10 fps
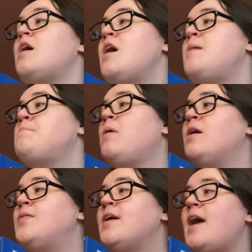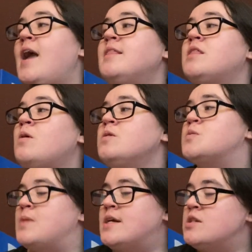And Martha ate
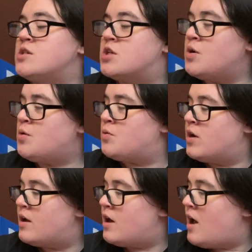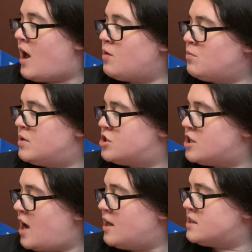those beans too. And when
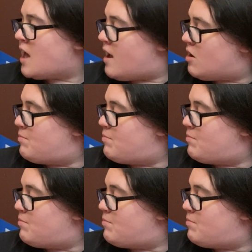she untied her